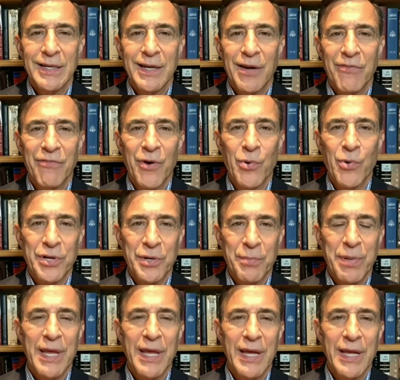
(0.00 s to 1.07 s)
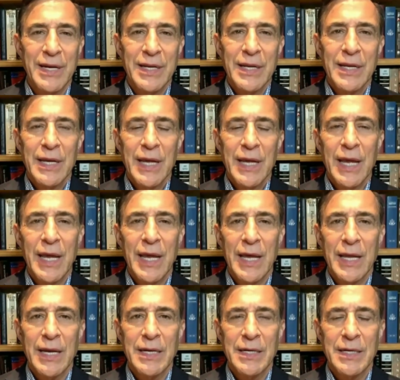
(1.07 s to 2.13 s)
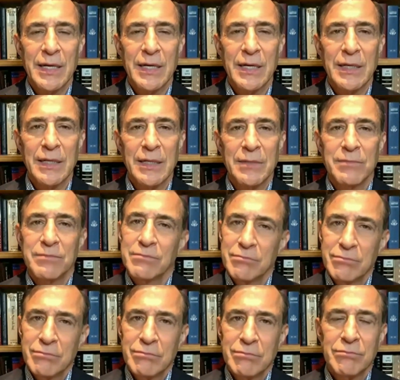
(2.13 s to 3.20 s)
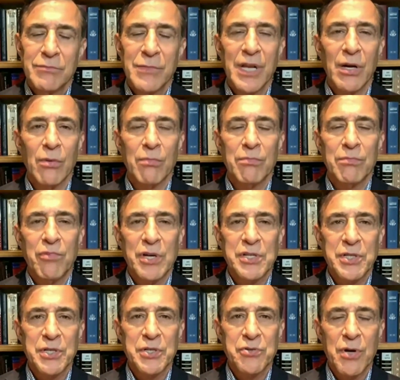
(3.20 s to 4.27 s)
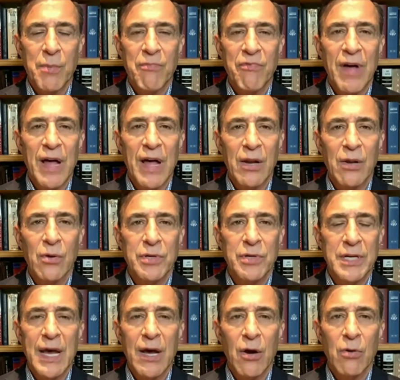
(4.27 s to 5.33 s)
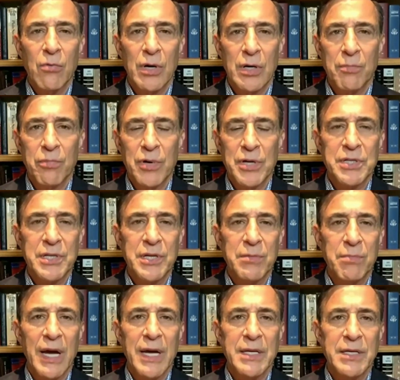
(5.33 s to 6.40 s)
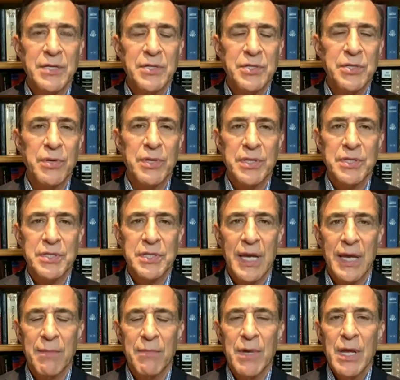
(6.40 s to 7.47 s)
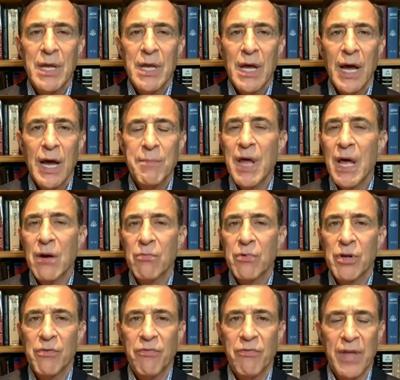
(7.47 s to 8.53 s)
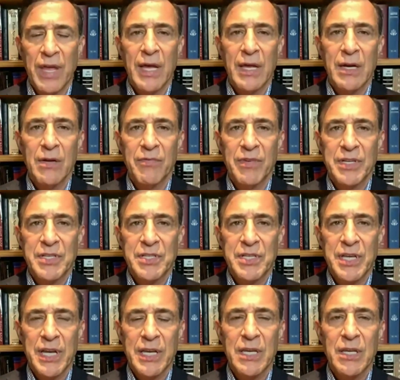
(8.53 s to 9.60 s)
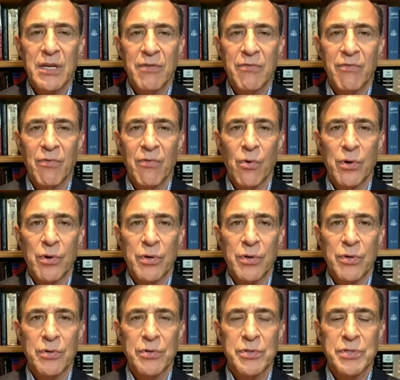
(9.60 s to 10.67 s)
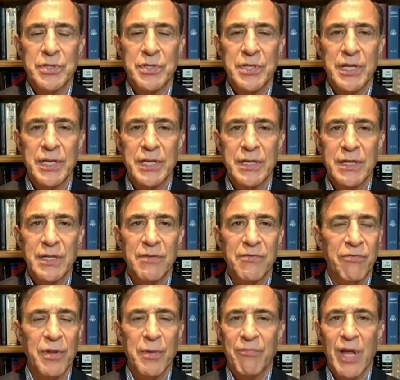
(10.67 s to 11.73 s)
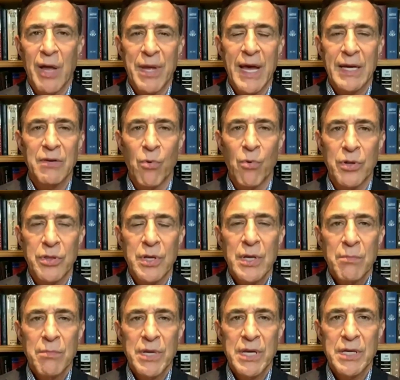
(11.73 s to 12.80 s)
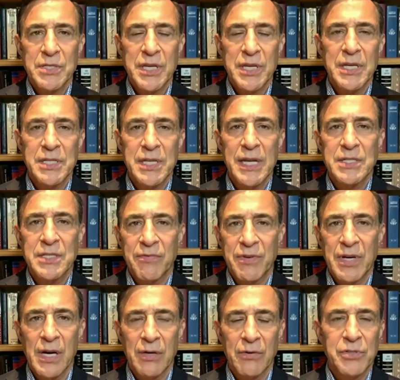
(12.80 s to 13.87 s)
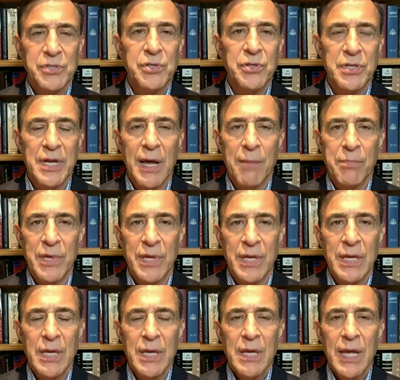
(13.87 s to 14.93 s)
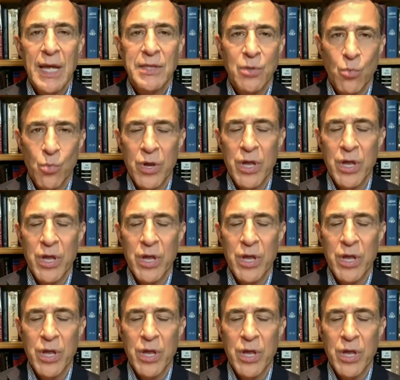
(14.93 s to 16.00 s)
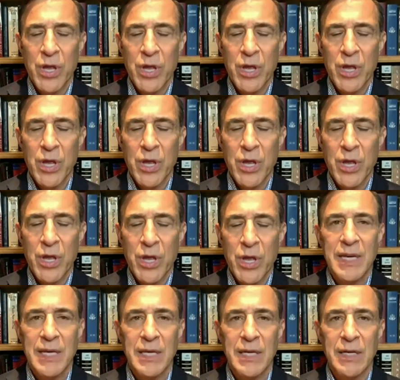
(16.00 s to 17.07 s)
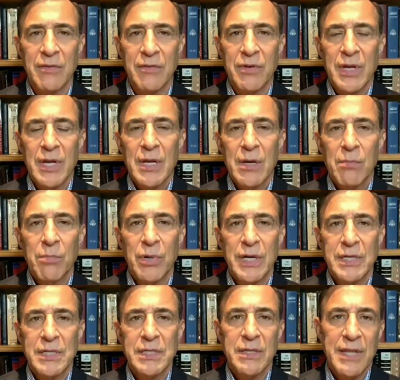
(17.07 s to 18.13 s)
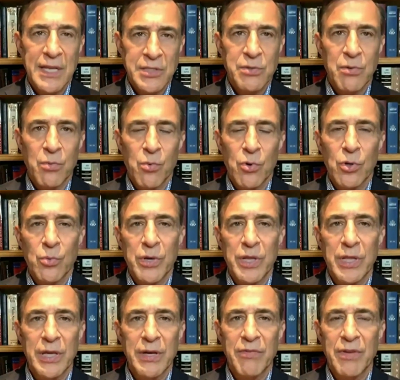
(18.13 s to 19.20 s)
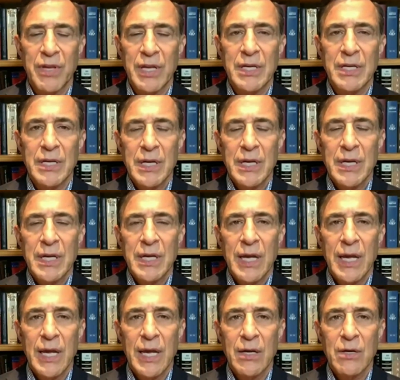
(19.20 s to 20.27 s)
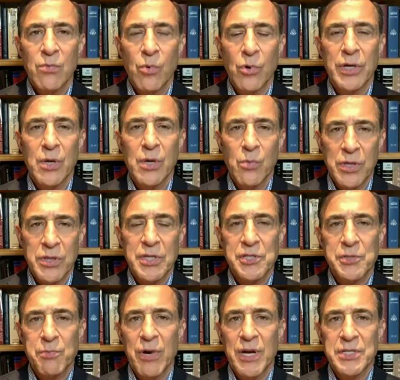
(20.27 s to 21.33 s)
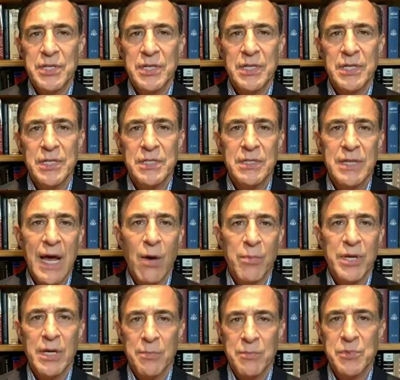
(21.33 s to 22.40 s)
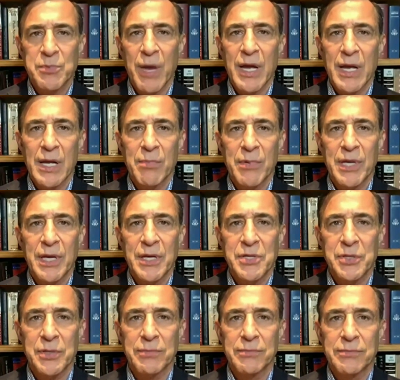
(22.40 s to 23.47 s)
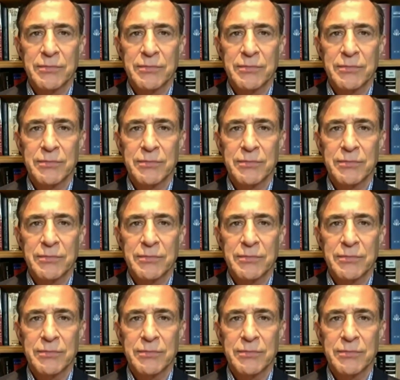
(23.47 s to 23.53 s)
phone and a pen, and President Trump followed, and now President Biden is doing the same. I'm not a real fan of executive orders that can flip-flop back and forth, because the intent of Congress should not be at the whim of the chief executive. But that's the world we live in, and working with this president now becomes my obligation.